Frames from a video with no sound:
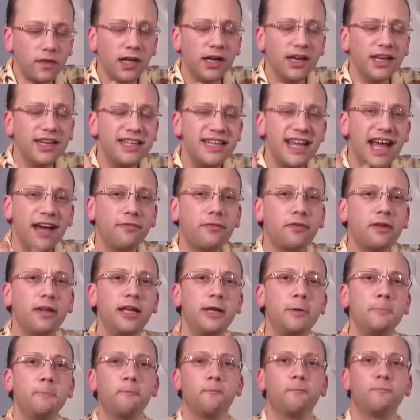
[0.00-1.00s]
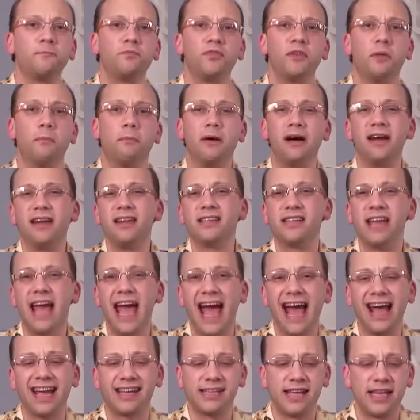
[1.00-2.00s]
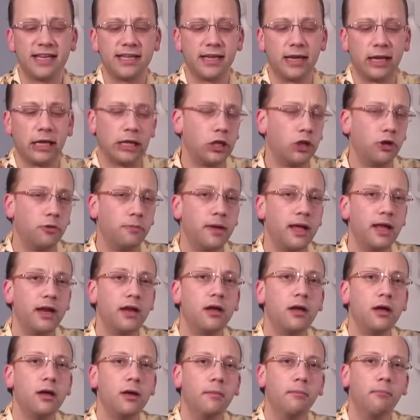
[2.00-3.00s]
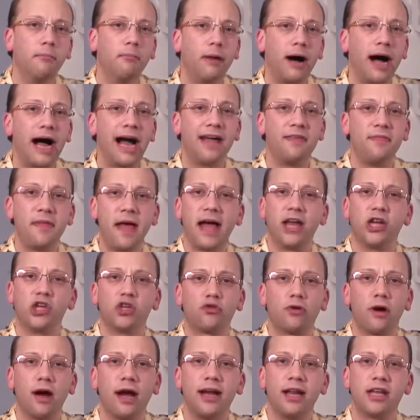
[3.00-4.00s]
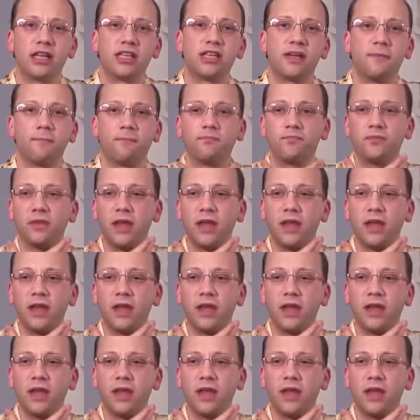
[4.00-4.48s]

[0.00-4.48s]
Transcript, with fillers: And definitely, the bite is accented a little bit by that dryness.